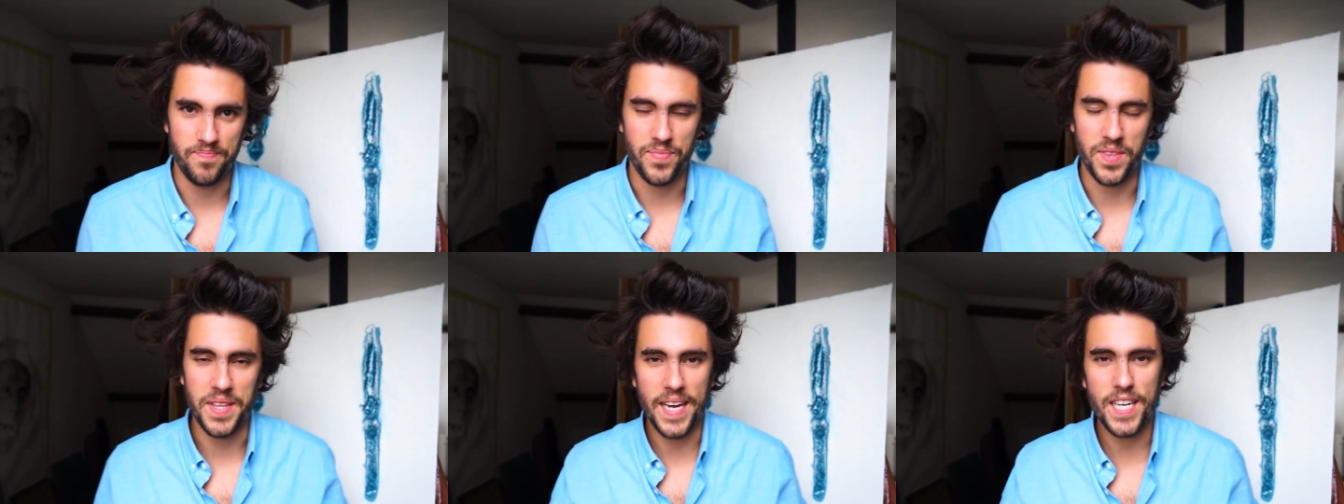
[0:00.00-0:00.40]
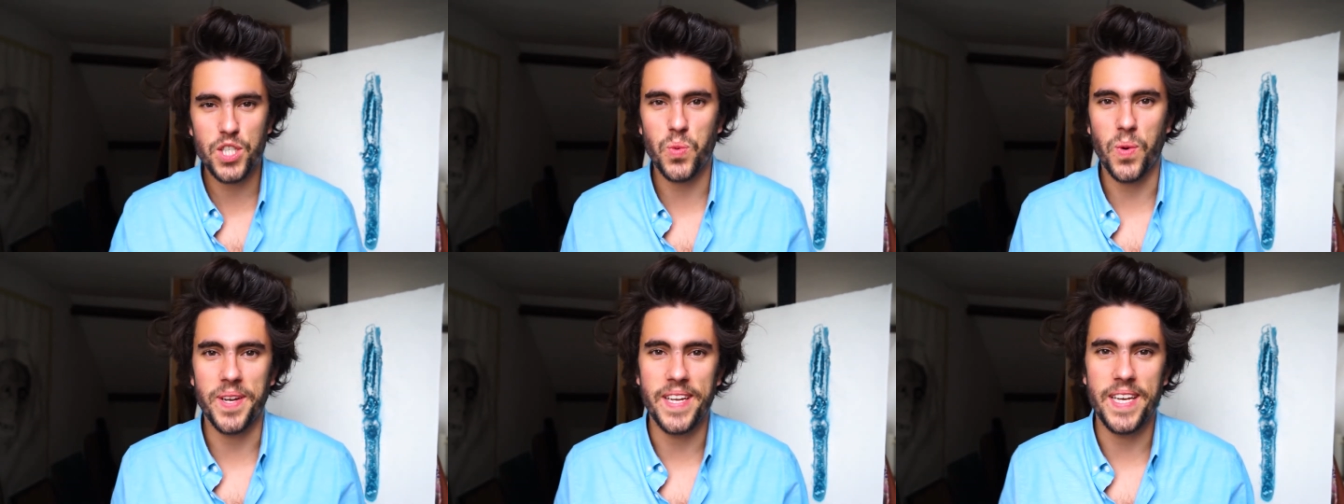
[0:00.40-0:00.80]
The next
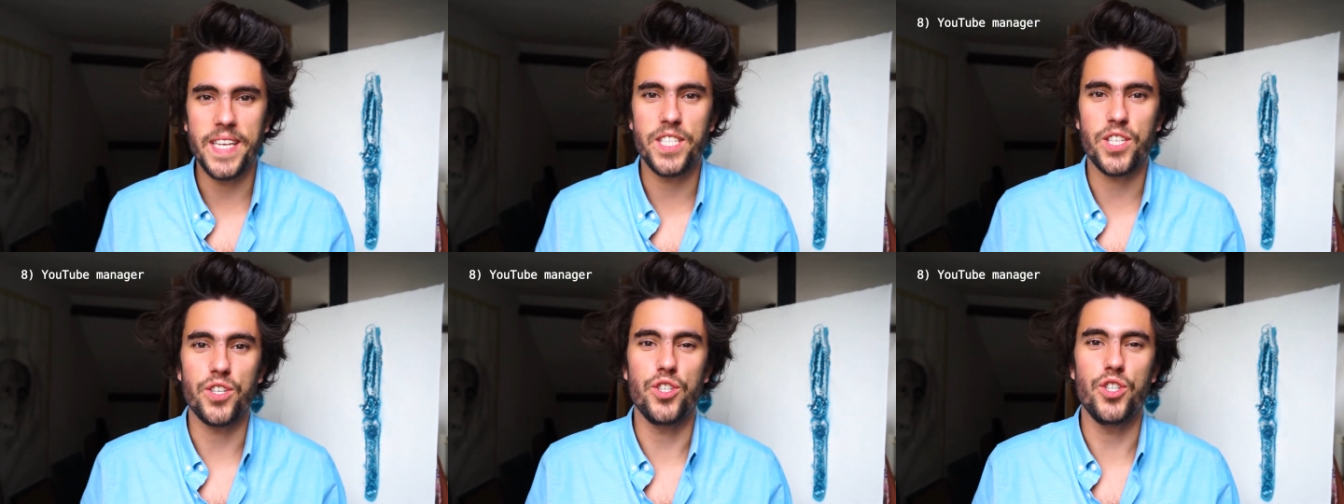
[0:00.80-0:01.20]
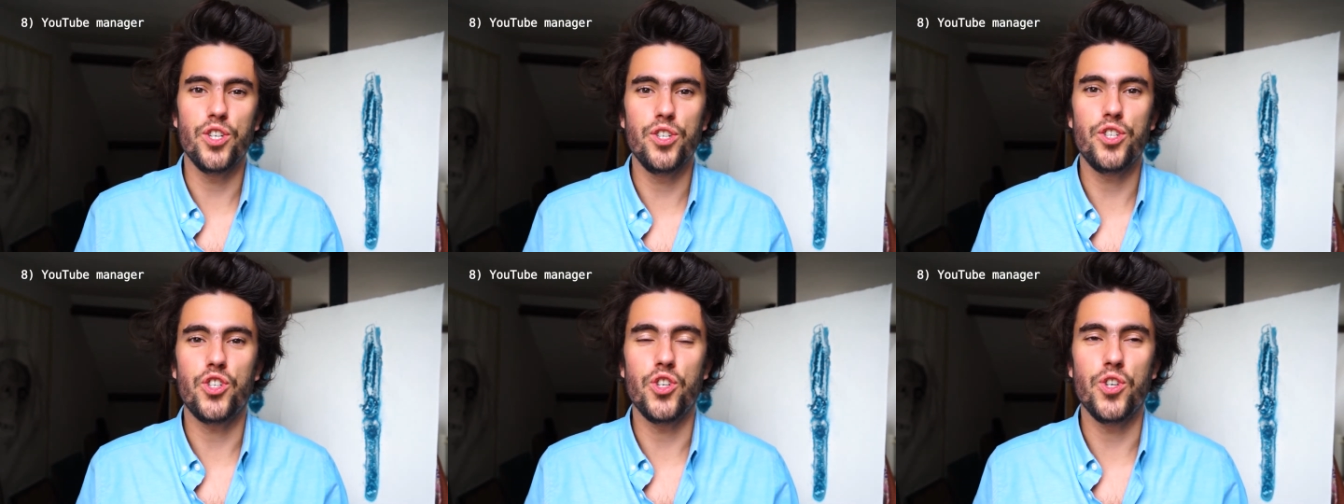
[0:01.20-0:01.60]
one is a
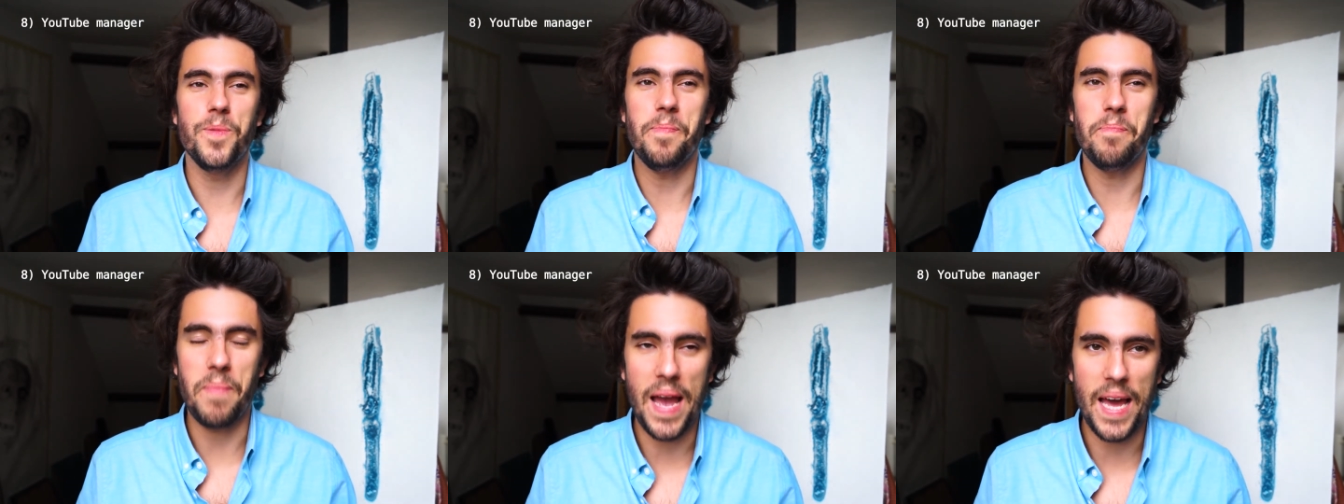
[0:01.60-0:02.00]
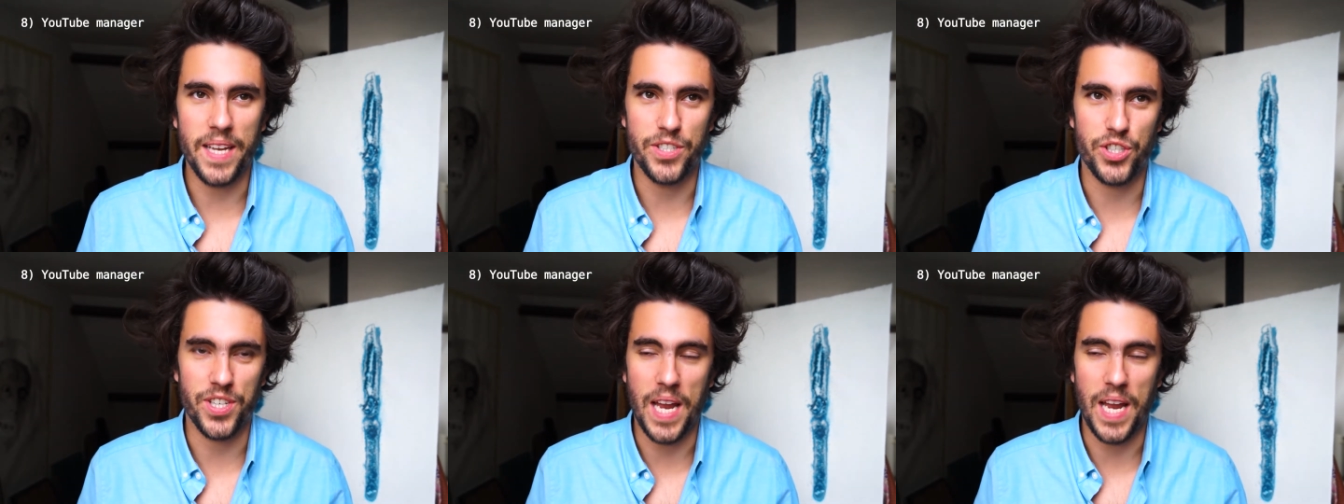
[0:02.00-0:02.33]
YouTube manager.